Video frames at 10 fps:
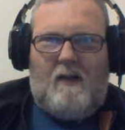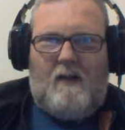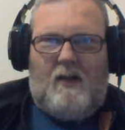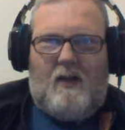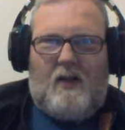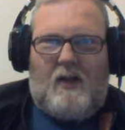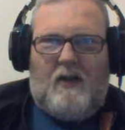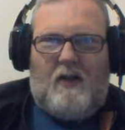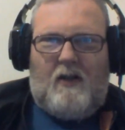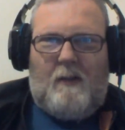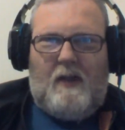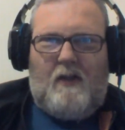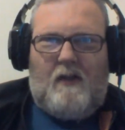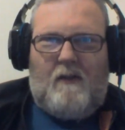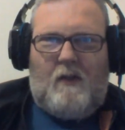discussed my
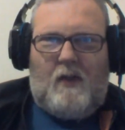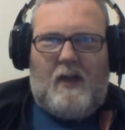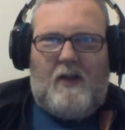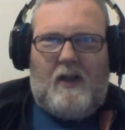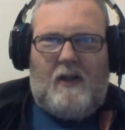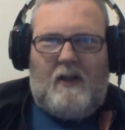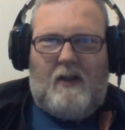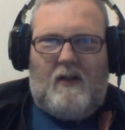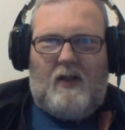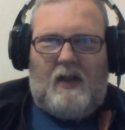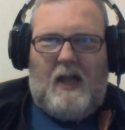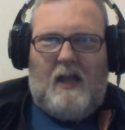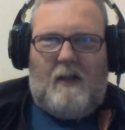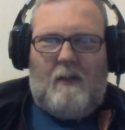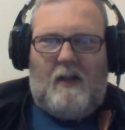sort of writing of the
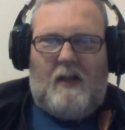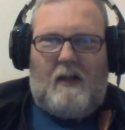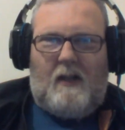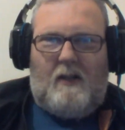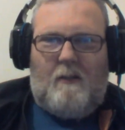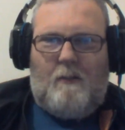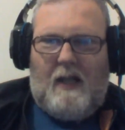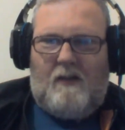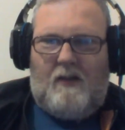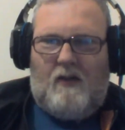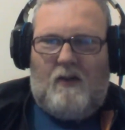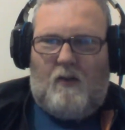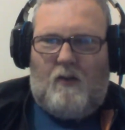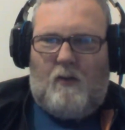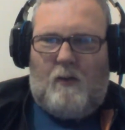game, and I compared it to a
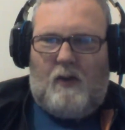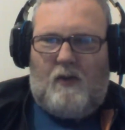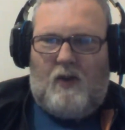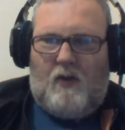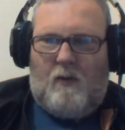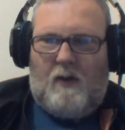Rubik's Cube.